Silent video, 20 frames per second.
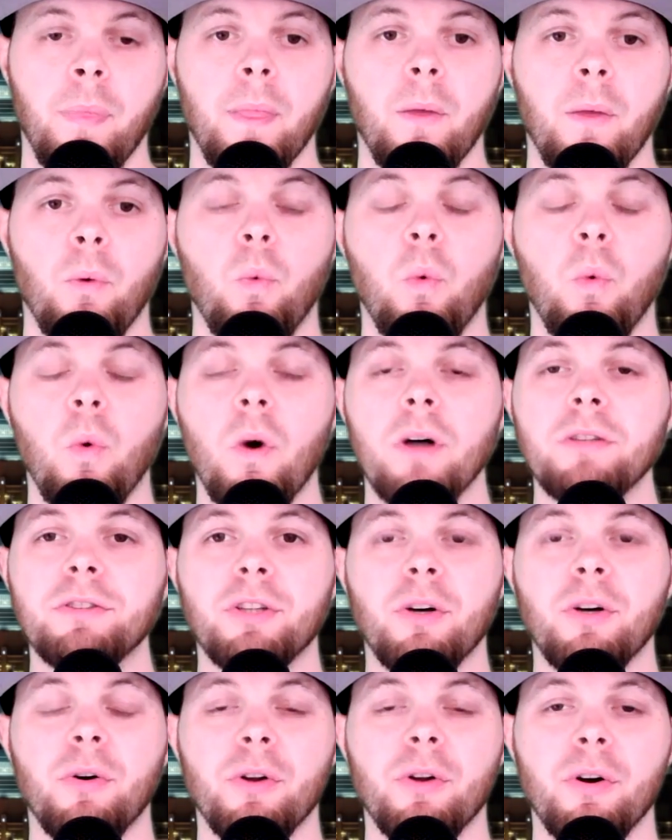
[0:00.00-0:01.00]
What's
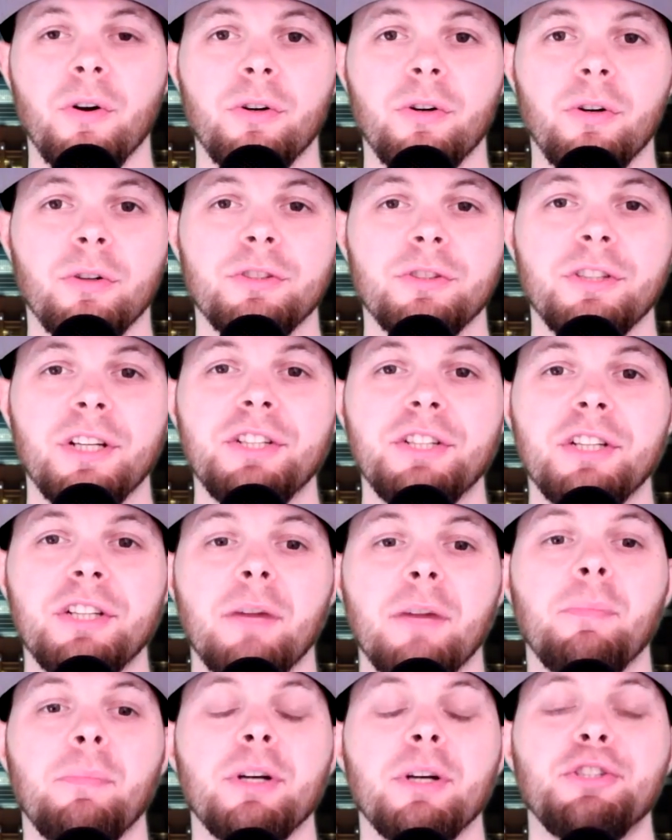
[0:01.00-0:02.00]
going on, Colts Nation? I
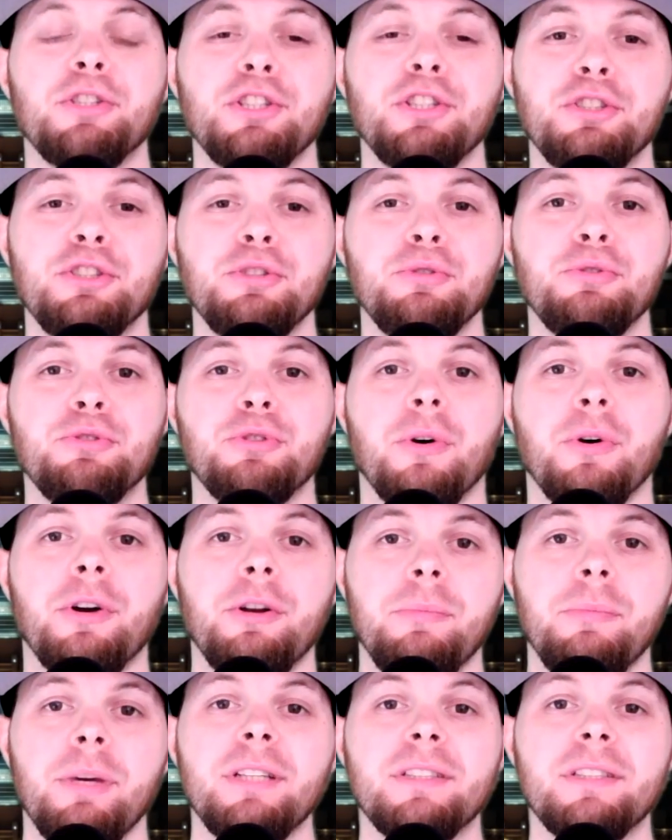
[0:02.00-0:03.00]
appreciate you
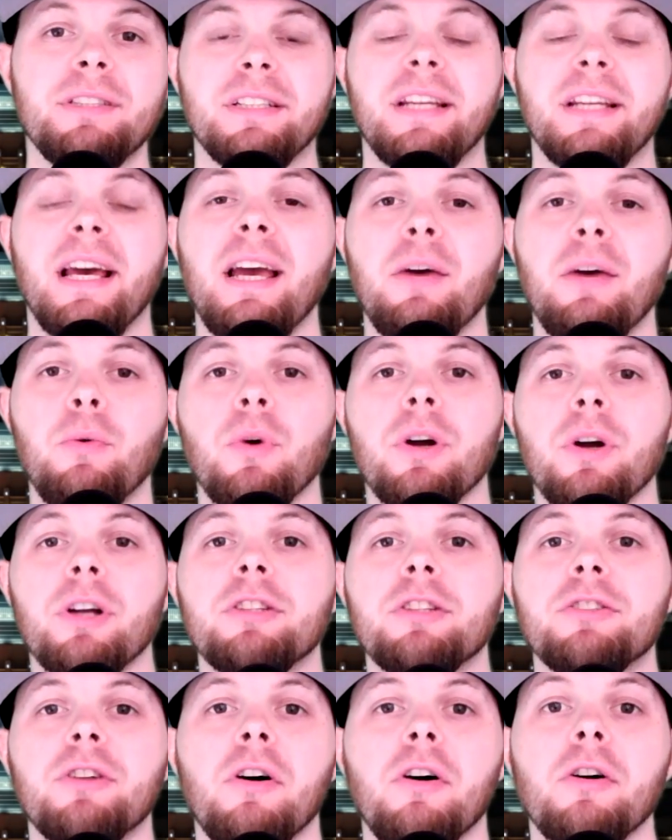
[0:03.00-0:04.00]
joining me today. We're going
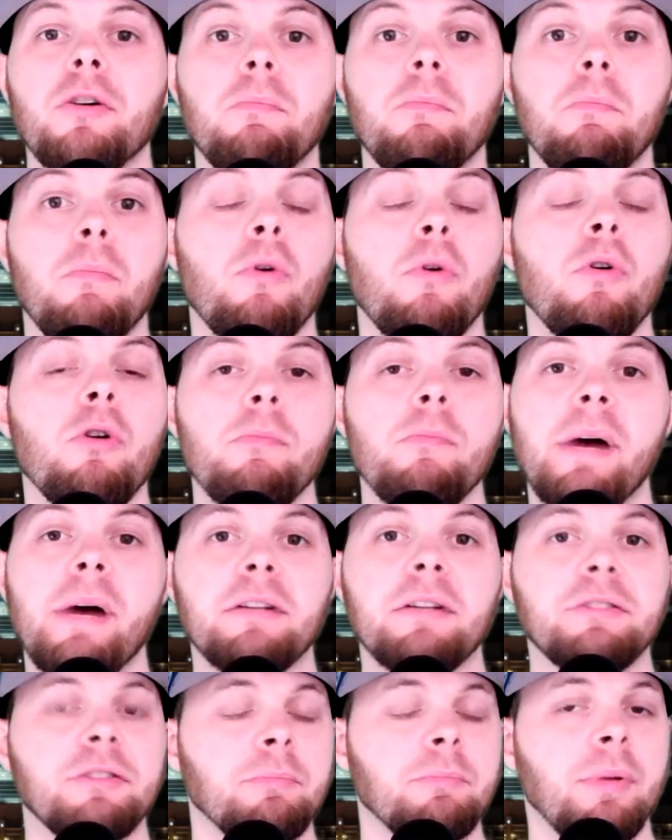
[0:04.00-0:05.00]
to talk more
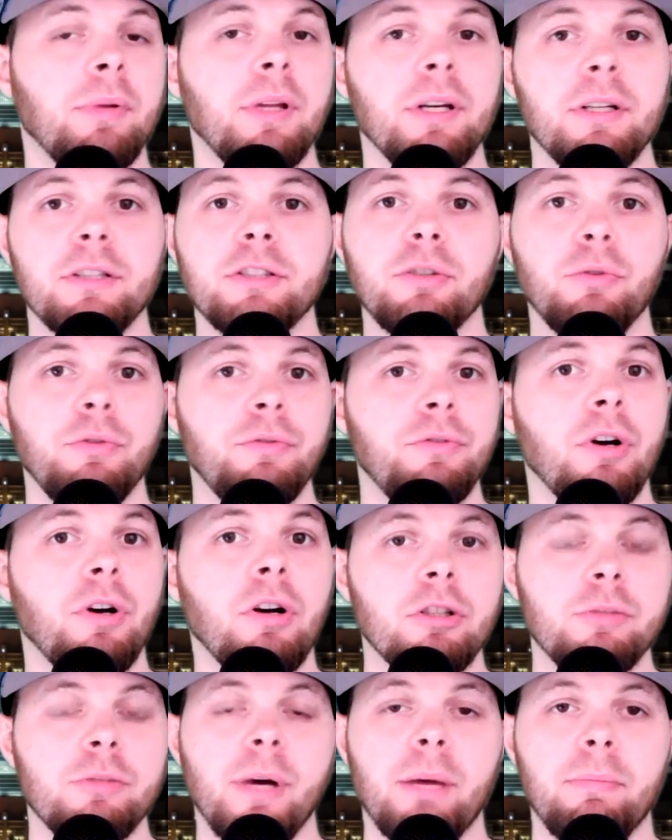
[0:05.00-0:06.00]
about some players that we've
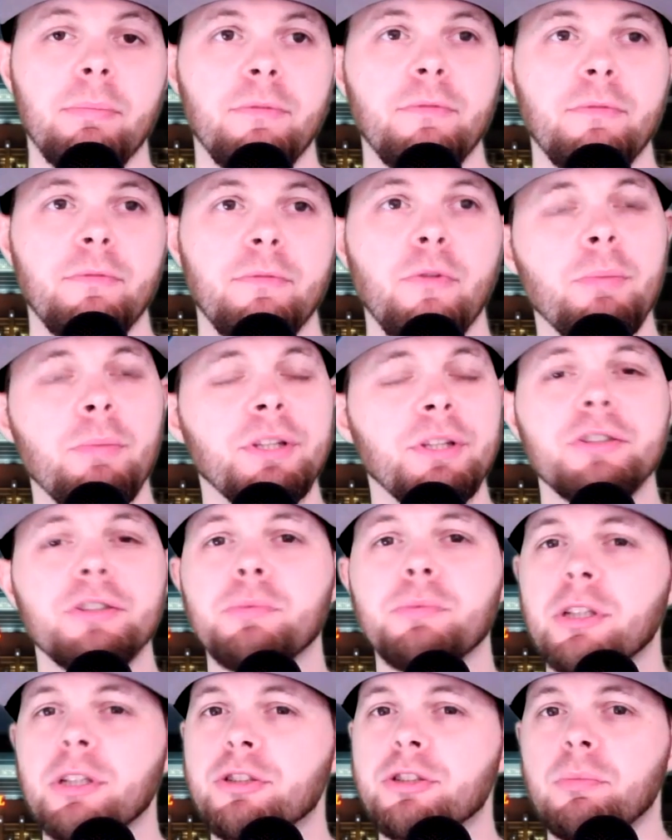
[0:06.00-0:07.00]
talked about before, but there's
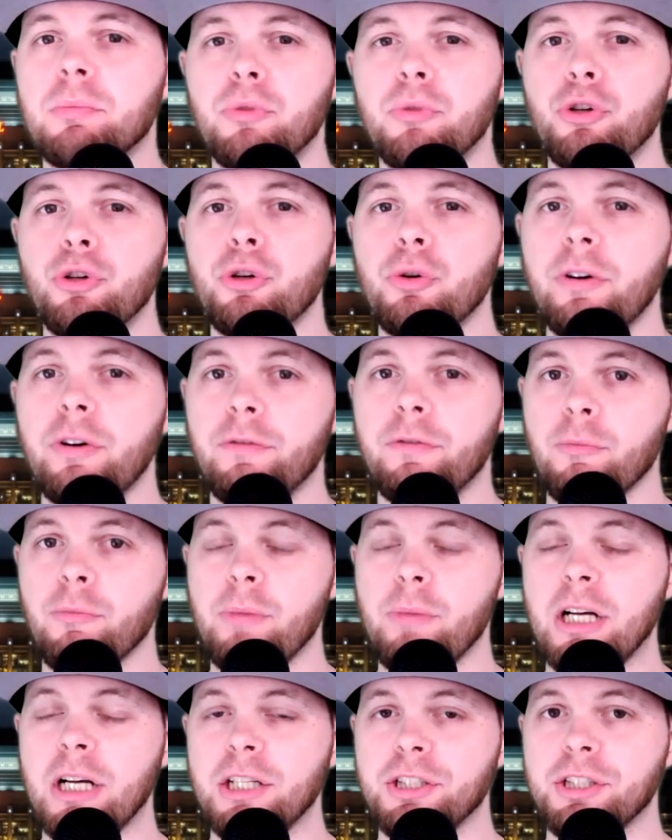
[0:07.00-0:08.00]
been some new
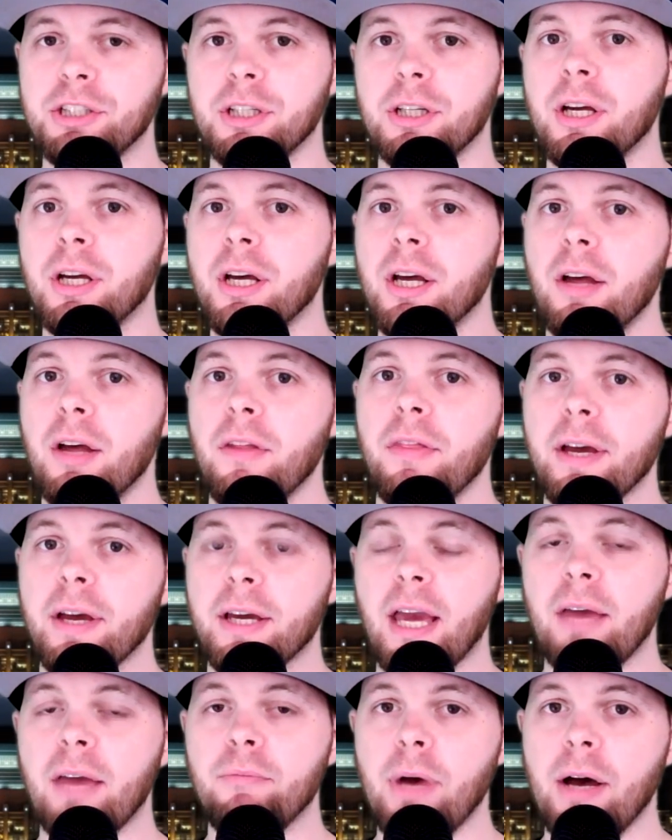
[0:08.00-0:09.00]
information that
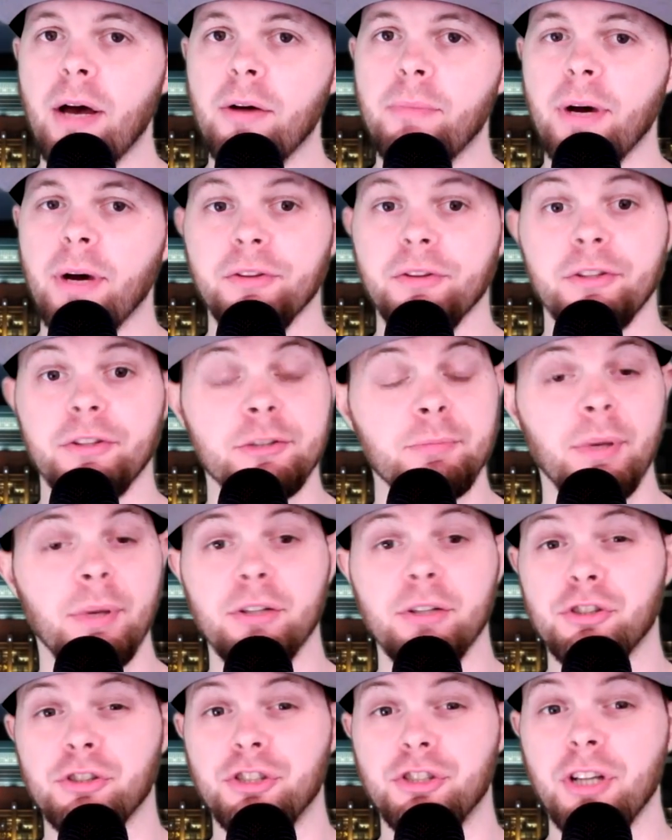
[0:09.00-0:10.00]
came out about these
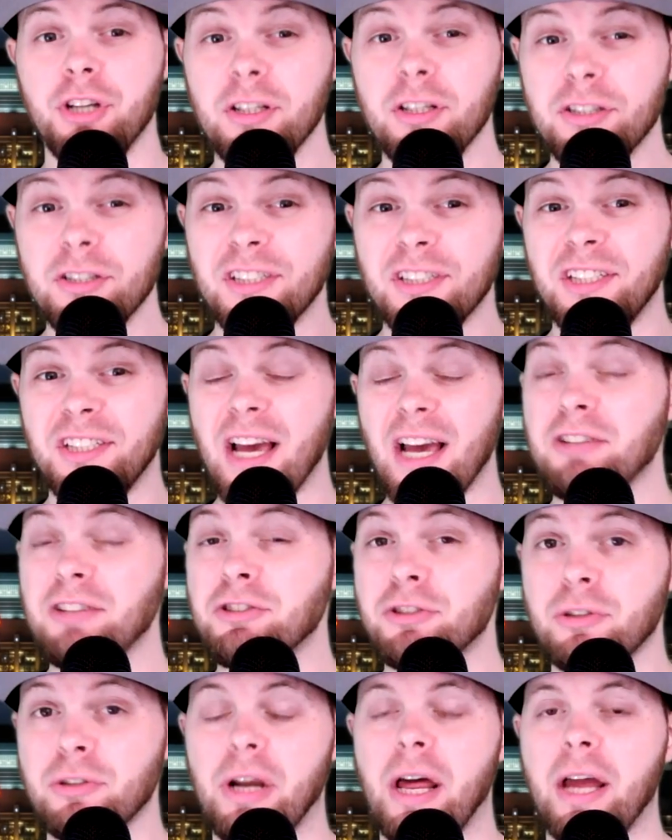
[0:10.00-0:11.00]
players. Just
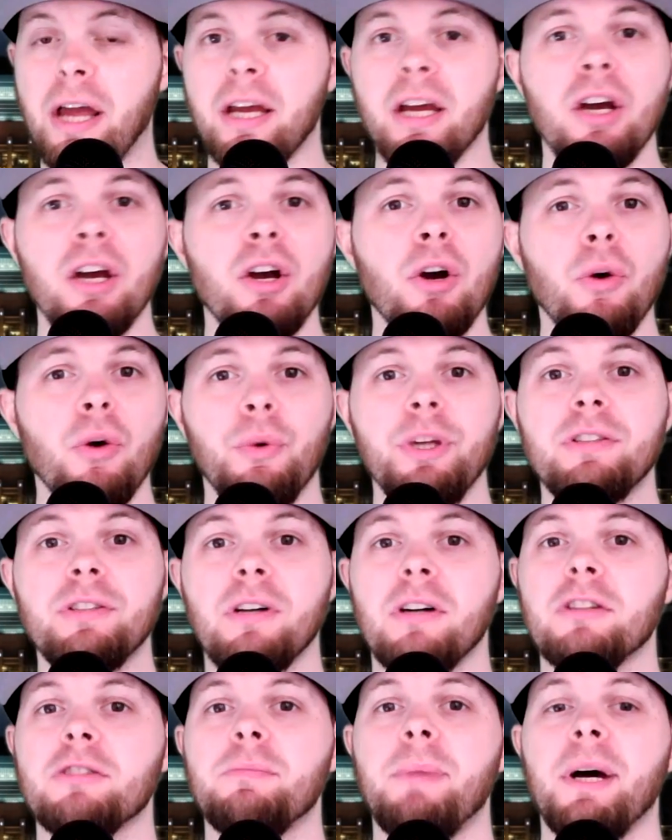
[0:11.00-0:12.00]
yesterday, we
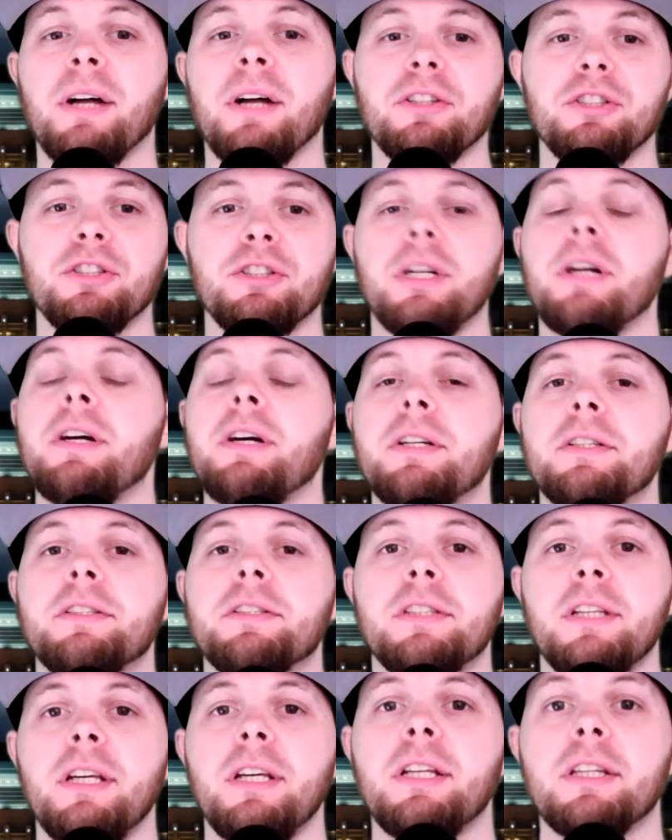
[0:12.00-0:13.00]
talked about L'Jarius
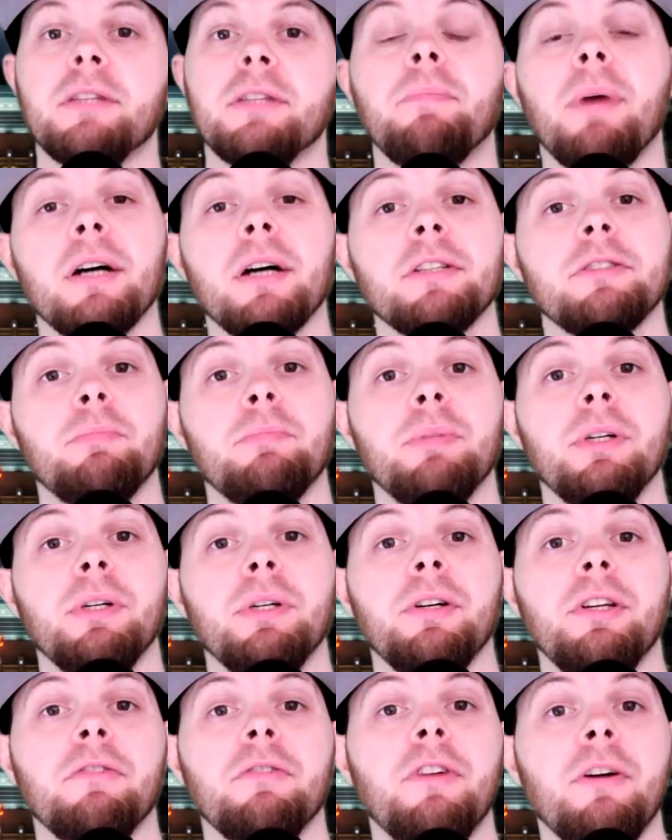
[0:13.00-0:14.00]
Sneed and the
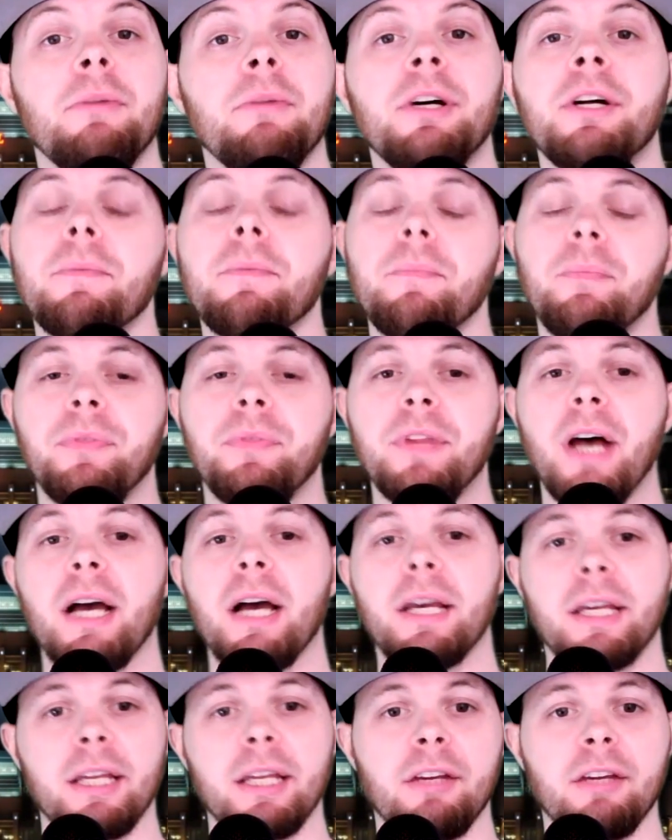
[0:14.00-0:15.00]
possibility of him
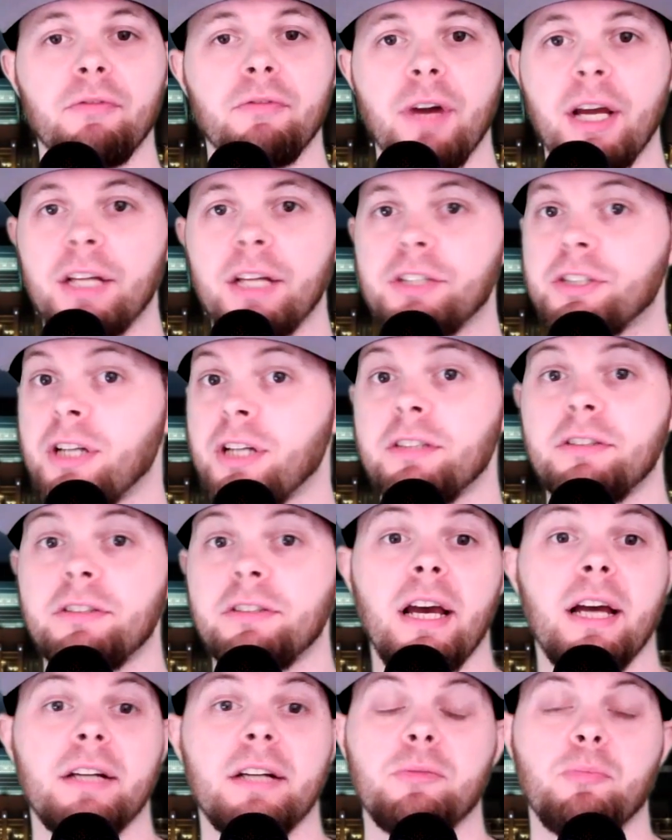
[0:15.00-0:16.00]
not getting franchise
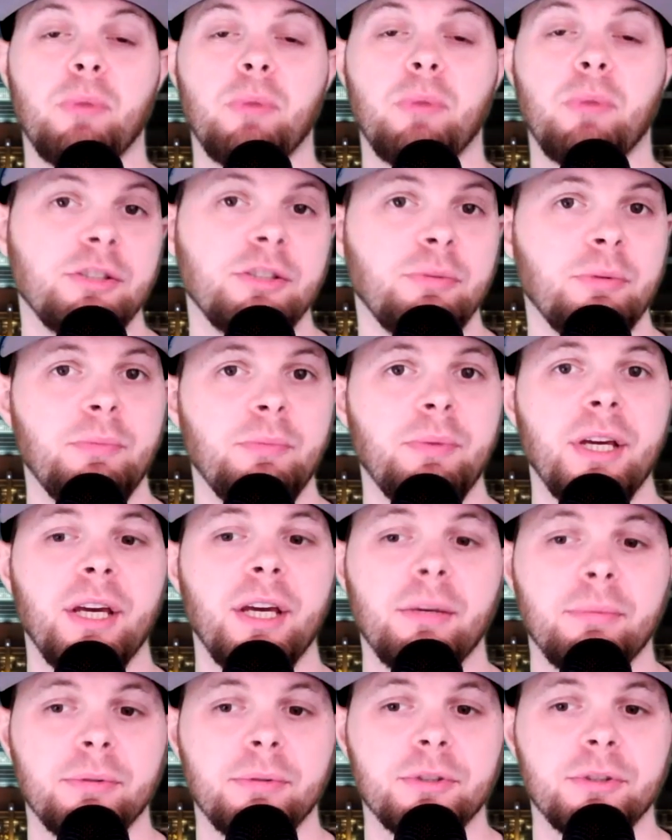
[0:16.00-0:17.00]
tagged and possibly being
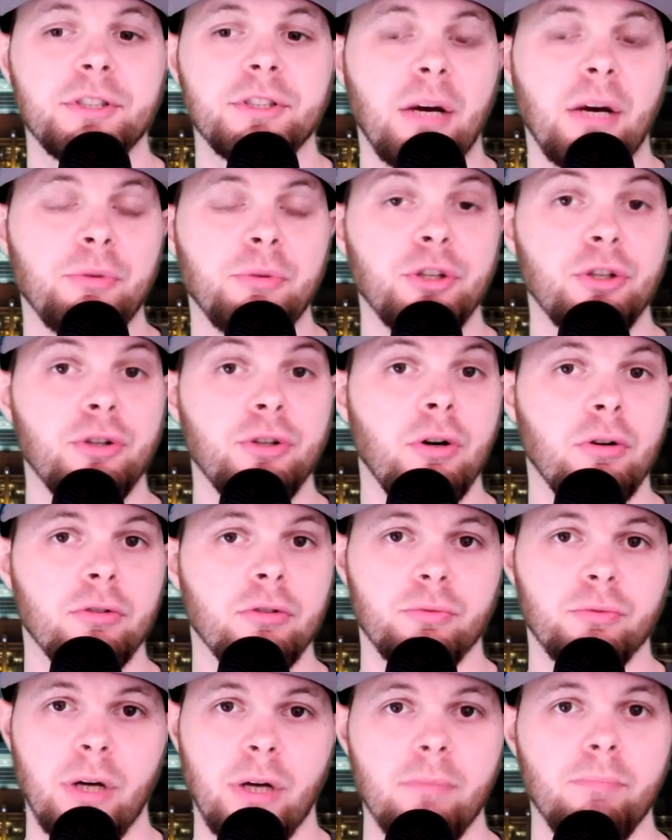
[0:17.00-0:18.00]
able to sign with the
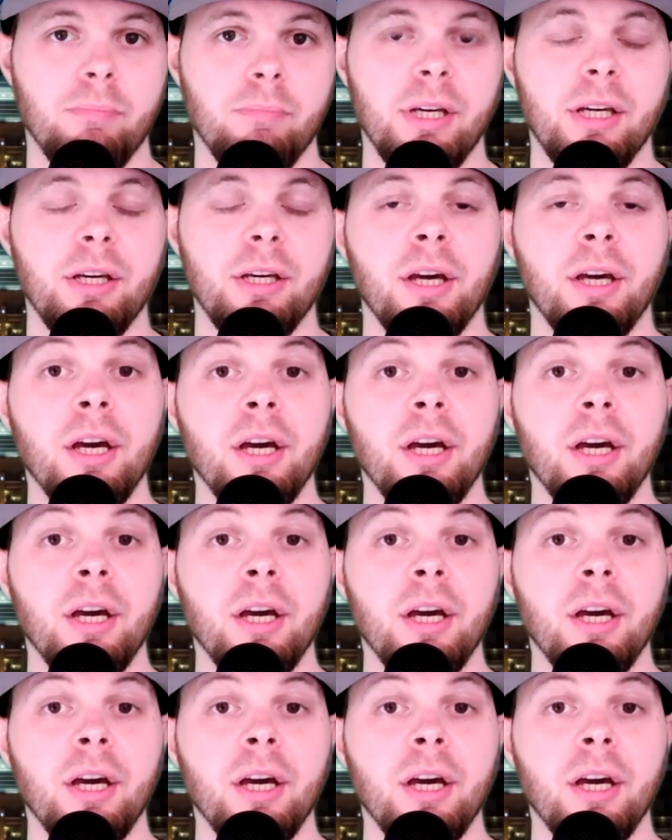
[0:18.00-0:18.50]
Colts, right? Being